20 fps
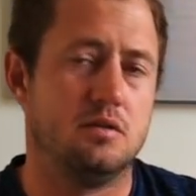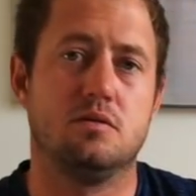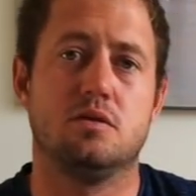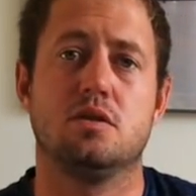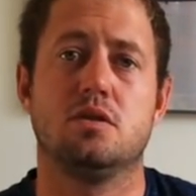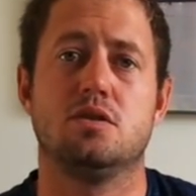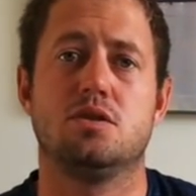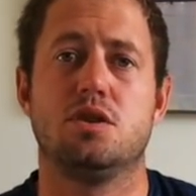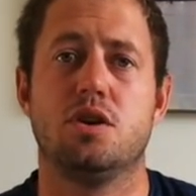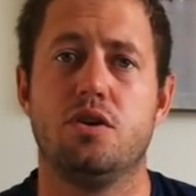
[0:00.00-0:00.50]
I'm
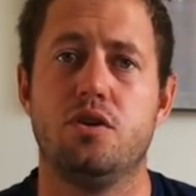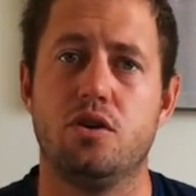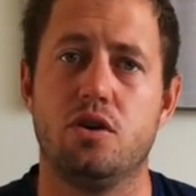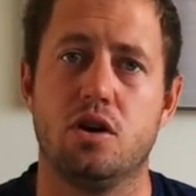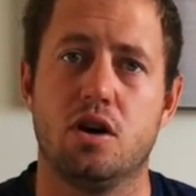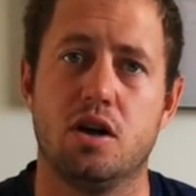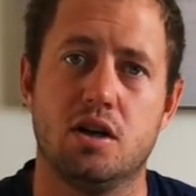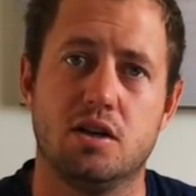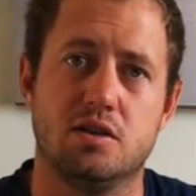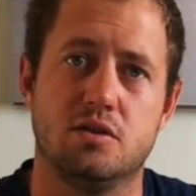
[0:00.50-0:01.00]
going to show you
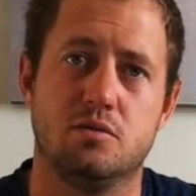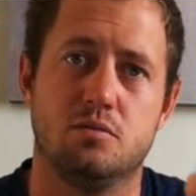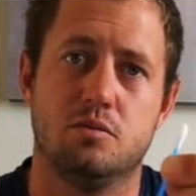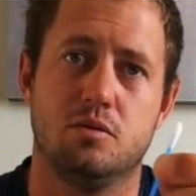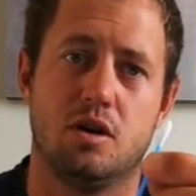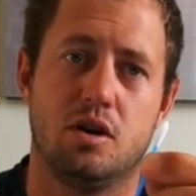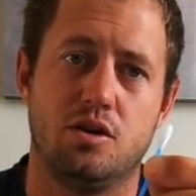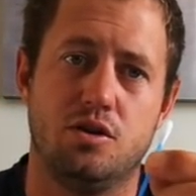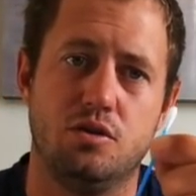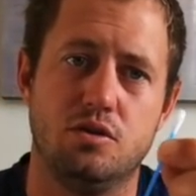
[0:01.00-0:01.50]
guys.
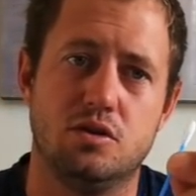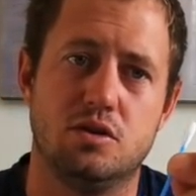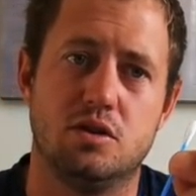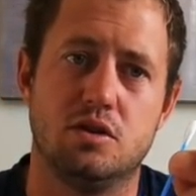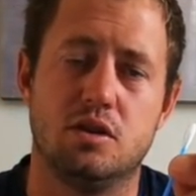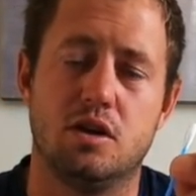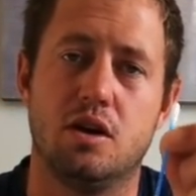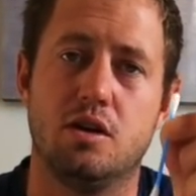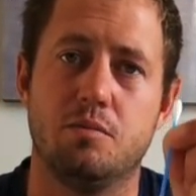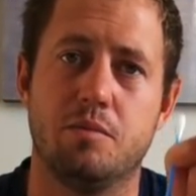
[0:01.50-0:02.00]
I use
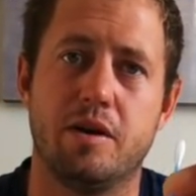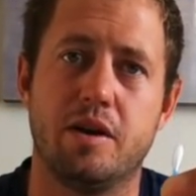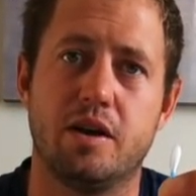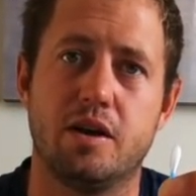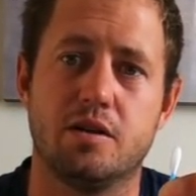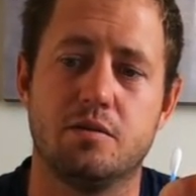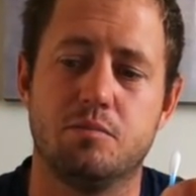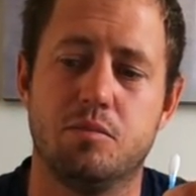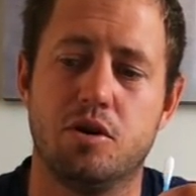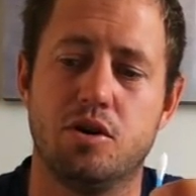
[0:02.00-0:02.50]
it. I make
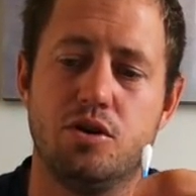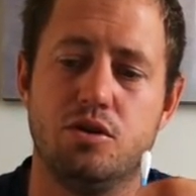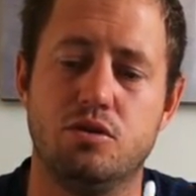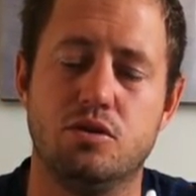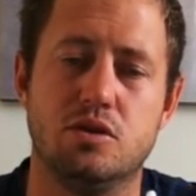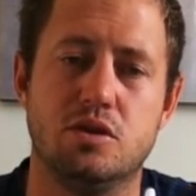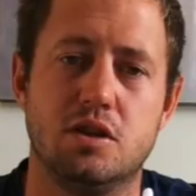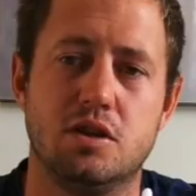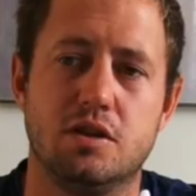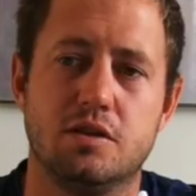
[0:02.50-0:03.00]
it by
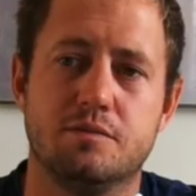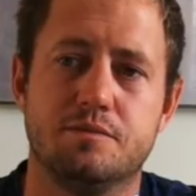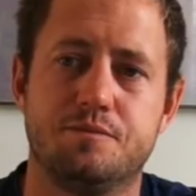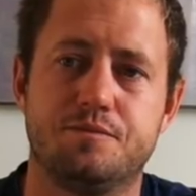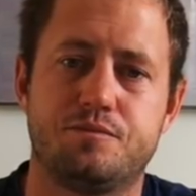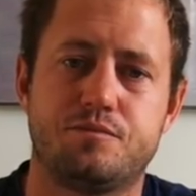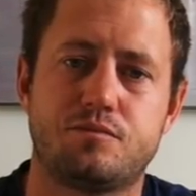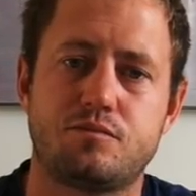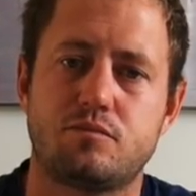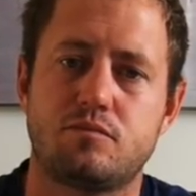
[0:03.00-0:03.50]
using
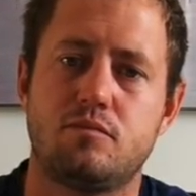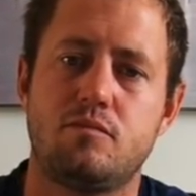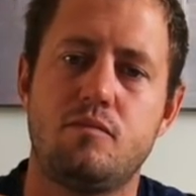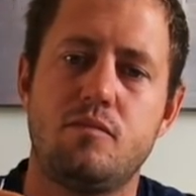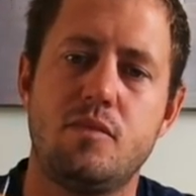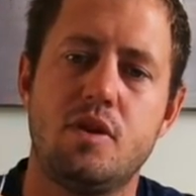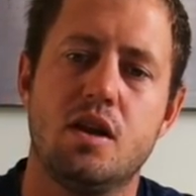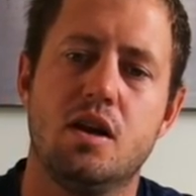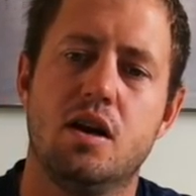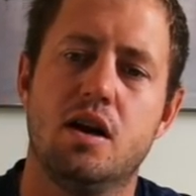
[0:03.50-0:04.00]

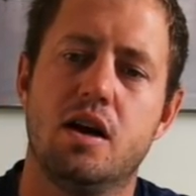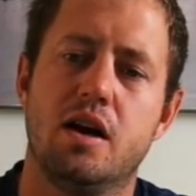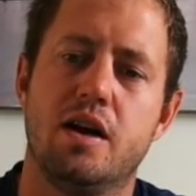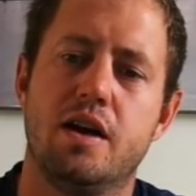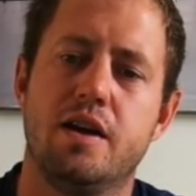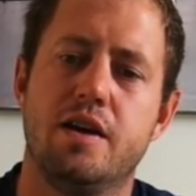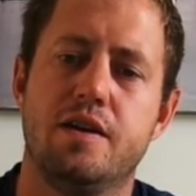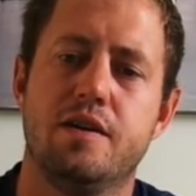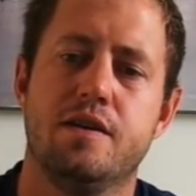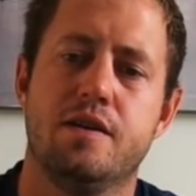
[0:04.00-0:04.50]

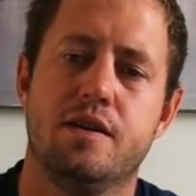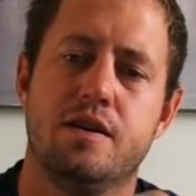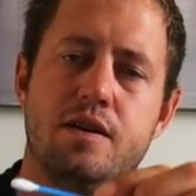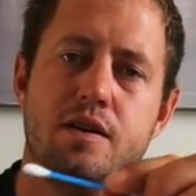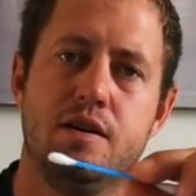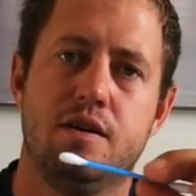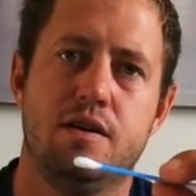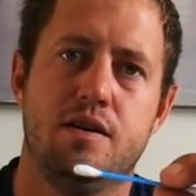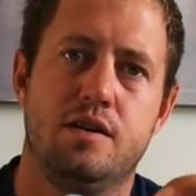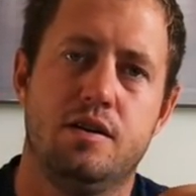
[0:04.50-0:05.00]
a
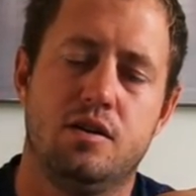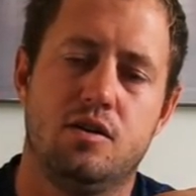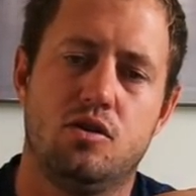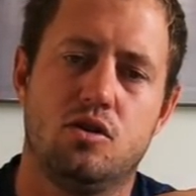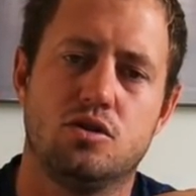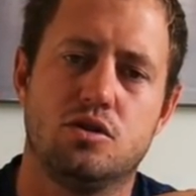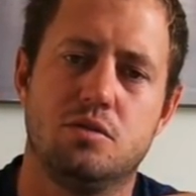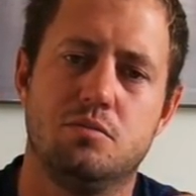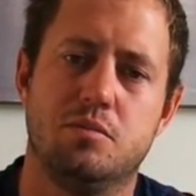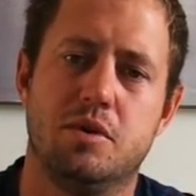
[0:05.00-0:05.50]

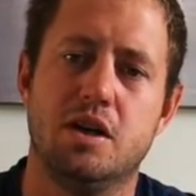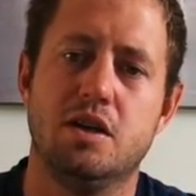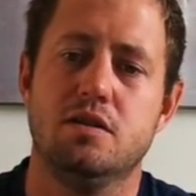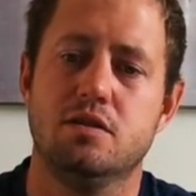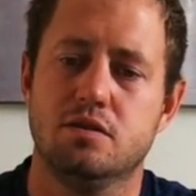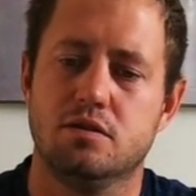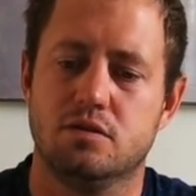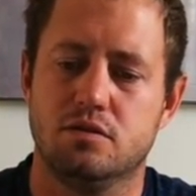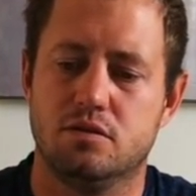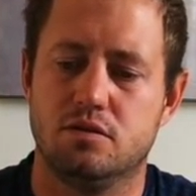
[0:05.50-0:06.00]
cotton
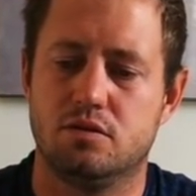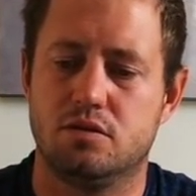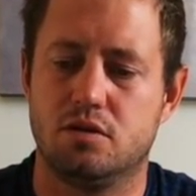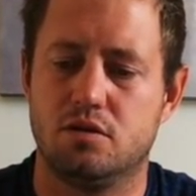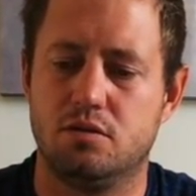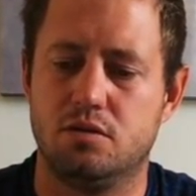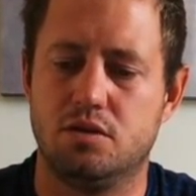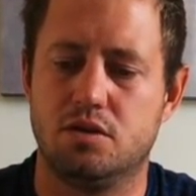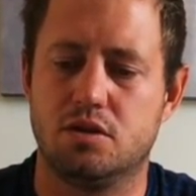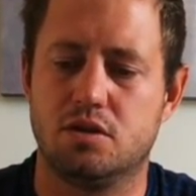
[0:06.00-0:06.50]
bud. So
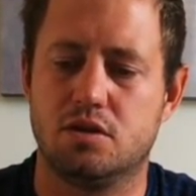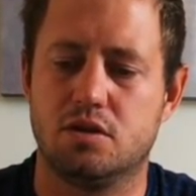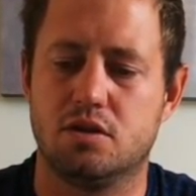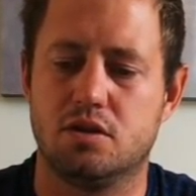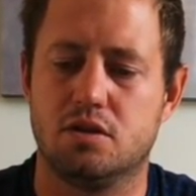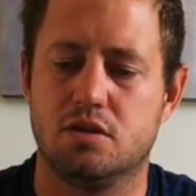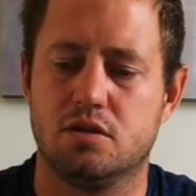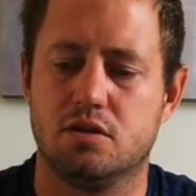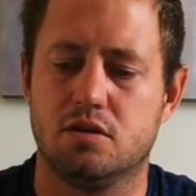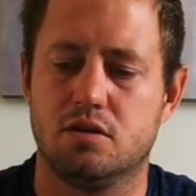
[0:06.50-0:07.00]
you're just
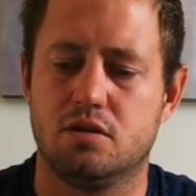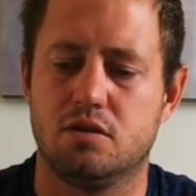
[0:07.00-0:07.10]
gonna